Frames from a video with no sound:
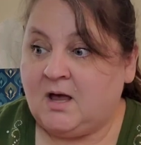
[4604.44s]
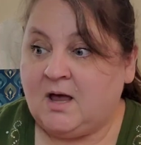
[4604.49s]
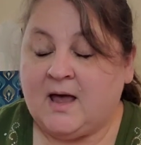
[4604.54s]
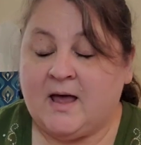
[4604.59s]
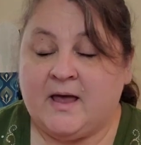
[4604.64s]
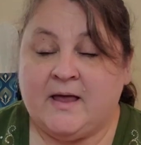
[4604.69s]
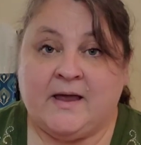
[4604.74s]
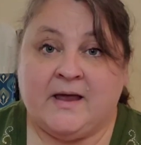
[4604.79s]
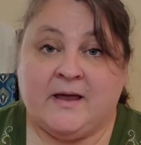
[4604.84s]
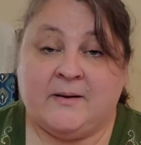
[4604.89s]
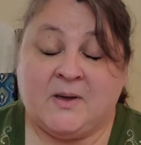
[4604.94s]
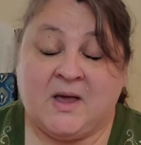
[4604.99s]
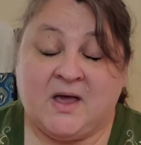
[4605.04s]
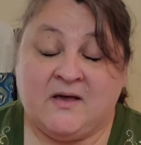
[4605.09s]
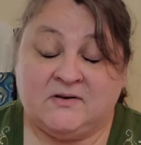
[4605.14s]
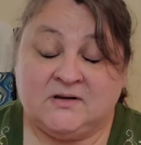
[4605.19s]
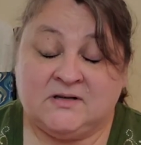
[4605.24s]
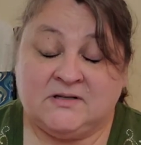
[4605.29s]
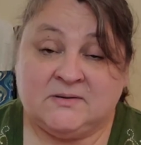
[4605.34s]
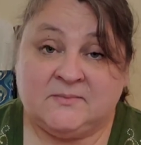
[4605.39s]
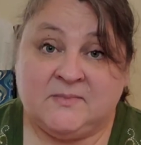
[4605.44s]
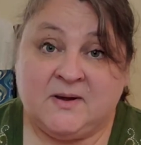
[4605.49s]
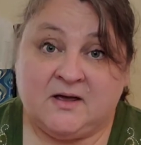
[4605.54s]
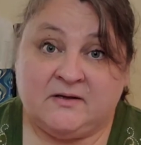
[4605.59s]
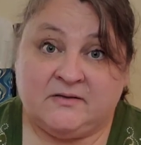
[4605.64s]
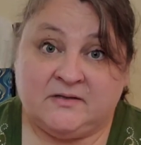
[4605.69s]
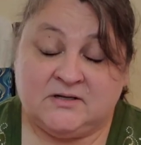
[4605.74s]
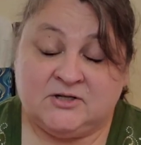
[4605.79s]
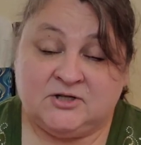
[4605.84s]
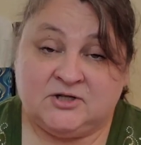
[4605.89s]
I am having some
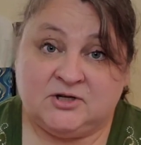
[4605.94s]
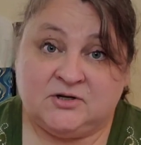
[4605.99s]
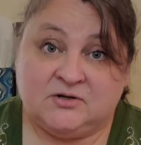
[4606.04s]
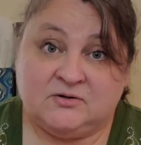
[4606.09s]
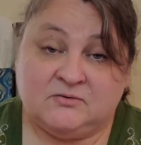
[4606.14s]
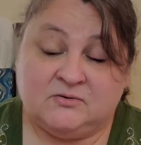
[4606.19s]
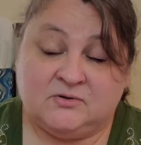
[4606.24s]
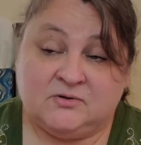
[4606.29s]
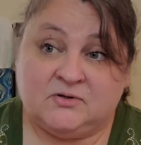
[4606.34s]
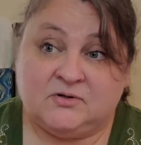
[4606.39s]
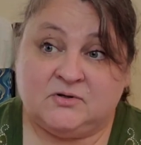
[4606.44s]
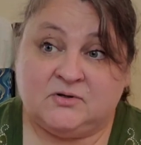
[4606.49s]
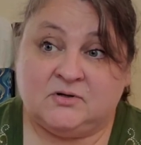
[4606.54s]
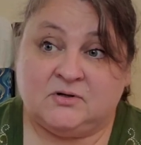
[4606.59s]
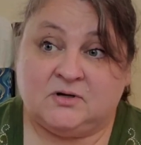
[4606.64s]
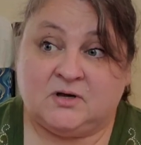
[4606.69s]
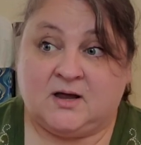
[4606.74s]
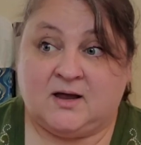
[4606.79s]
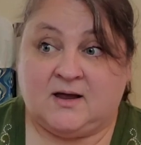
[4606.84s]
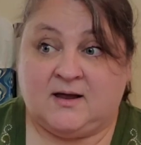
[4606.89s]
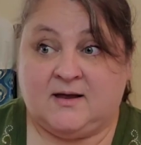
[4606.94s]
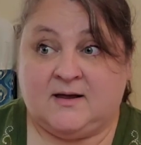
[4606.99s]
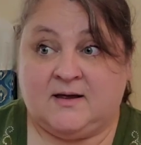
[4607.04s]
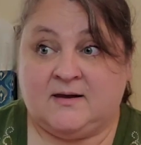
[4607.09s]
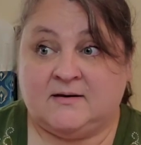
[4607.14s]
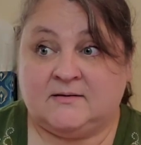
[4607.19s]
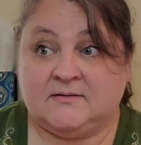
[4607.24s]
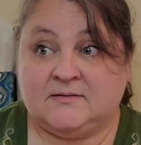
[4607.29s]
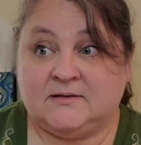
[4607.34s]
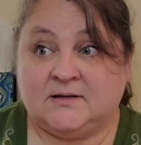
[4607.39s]
health issues
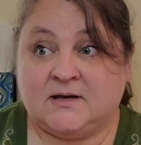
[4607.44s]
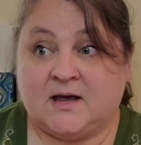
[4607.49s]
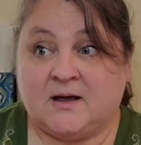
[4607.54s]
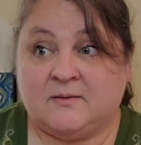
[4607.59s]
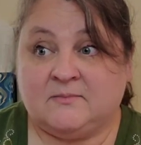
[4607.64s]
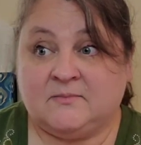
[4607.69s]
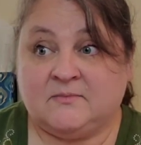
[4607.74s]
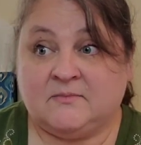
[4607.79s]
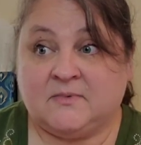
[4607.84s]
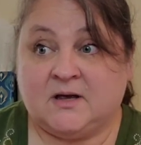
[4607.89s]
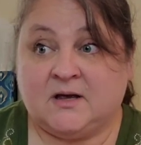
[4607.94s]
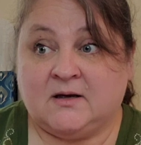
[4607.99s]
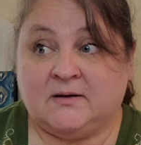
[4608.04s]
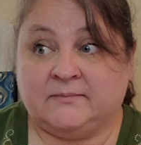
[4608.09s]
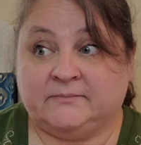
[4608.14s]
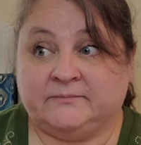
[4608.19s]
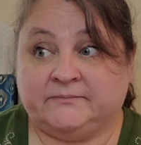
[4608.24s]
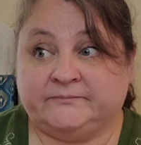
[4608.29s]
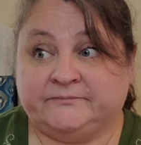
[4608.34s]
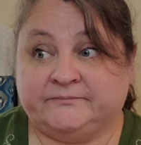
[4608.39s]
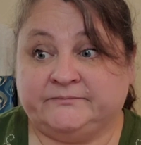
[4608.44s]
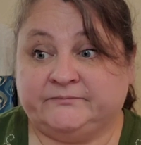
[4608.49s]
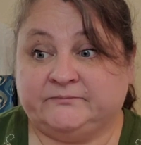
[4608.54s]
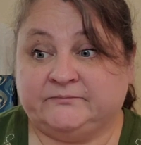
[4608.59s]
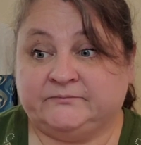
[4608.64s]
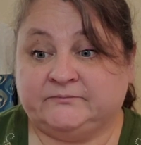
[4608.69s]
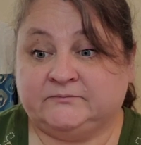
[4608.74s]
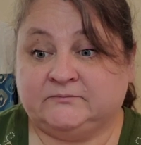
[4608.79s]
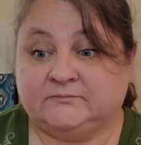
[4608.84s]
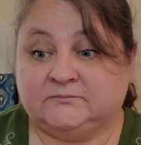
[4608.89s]
and I'm, um,
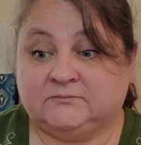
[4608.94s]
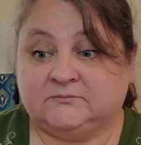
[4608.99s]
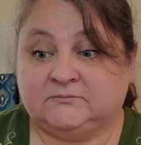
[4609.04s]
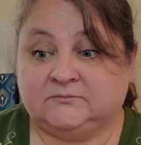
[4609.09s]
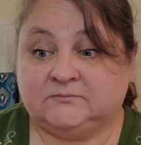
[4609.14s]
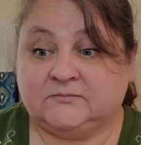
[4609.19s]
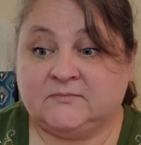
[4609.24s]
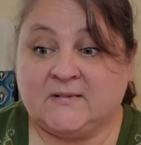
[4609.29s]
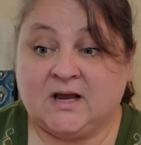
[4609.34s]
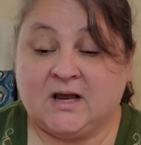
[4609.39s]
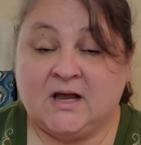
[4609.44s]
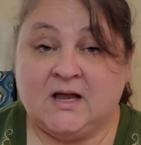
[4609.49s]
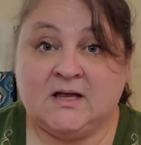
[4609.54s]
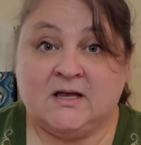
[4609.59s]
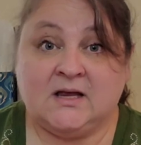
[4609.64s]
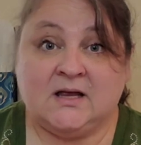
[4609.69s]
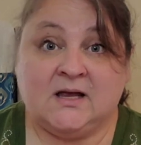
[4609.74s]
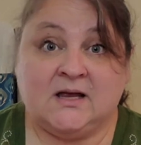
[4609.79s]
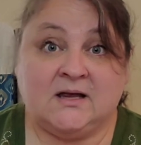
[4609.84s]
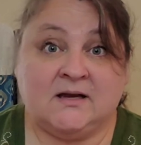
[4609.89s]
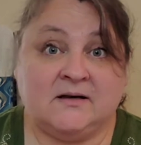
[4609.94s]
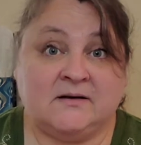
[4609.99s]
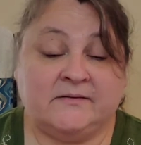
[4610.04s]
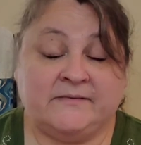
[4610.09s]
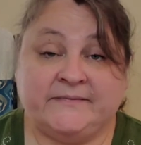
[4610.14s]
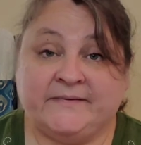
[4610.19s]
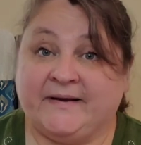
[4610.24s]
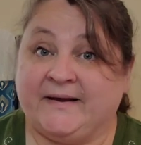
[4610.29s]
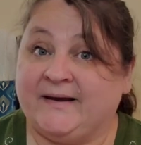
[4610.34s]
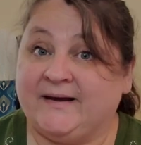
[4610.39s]
it,
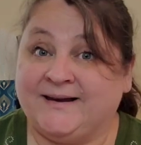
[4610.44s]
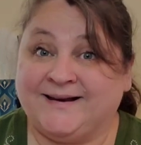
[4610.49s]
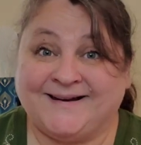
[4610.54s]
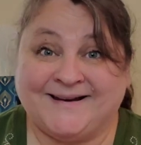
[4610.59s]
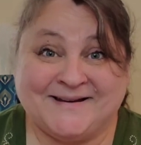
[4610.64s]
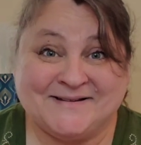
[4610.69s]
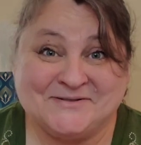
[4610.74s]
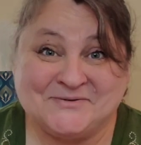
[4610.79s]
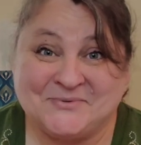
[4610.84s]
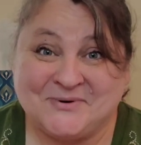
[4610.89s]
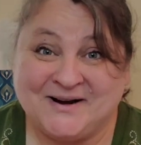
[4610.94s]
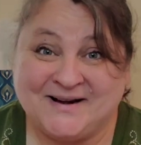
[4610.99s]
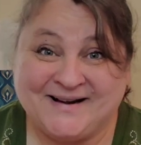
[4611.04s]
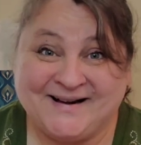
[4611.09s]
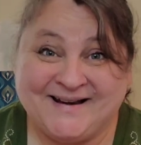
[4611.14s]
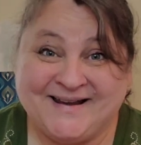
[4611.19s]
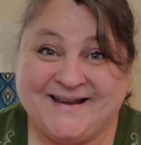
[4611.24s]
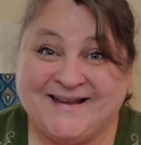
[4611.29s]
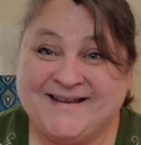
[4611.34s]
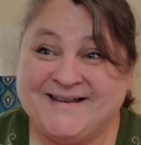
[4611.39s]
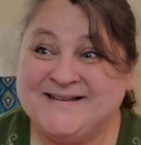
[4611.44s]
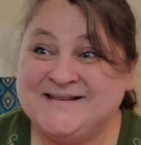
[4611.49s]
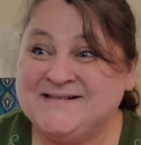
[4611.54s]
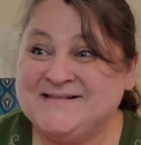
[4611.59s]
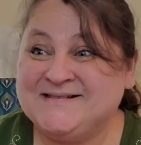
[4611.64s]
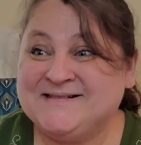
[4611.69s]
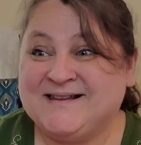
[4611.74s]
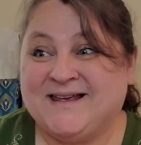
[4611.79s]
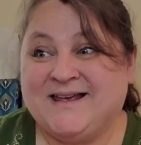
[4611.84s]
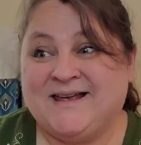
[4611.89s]
it, it is what it
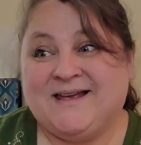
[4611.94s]
is.